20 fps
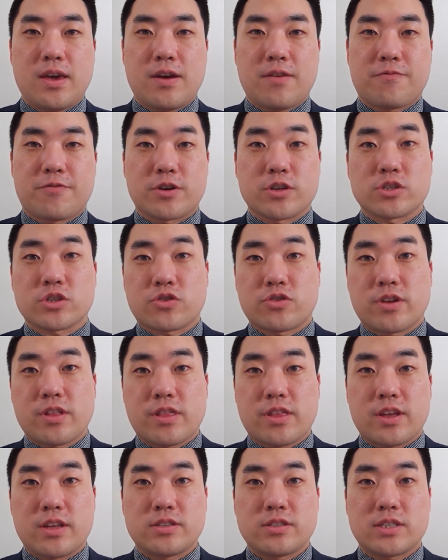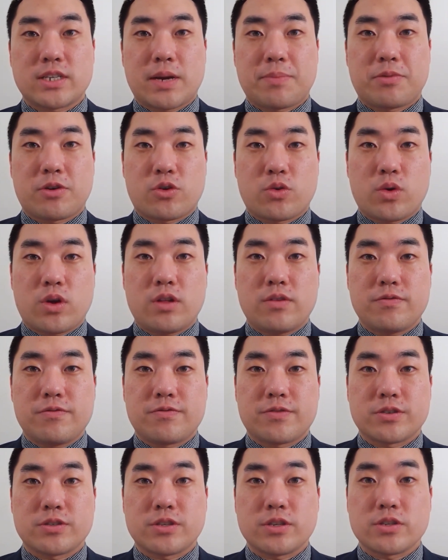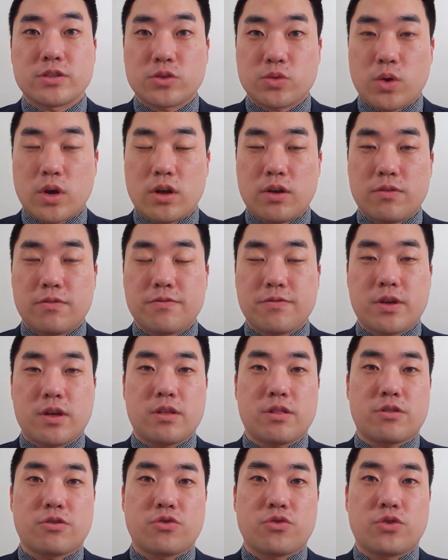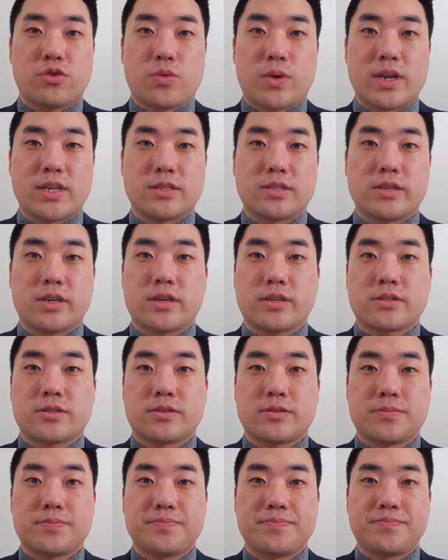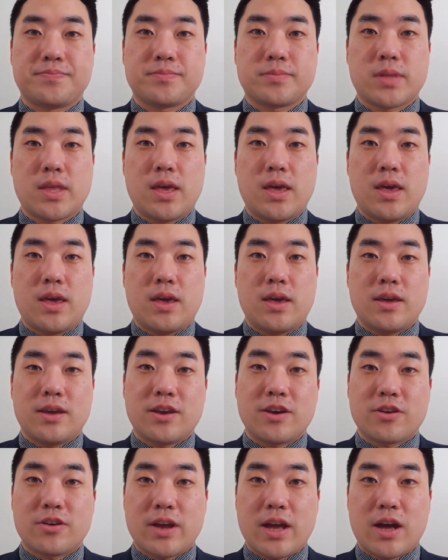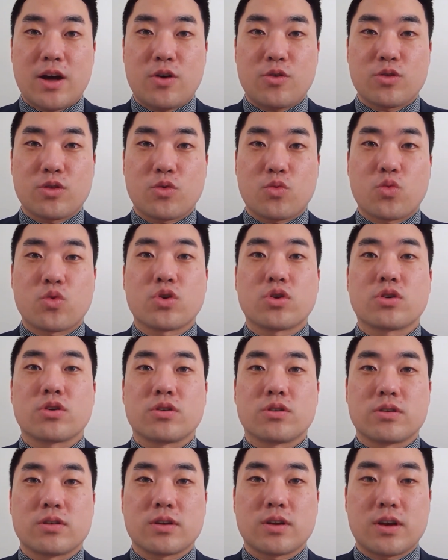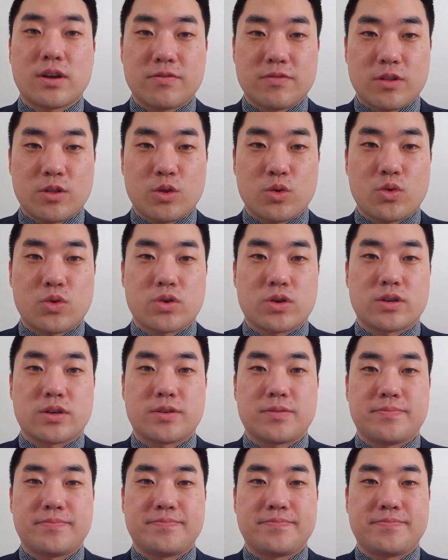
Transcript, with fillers: 1 Corinthians chapter 12, verses 12 through 26. Hear now the word of the Lord.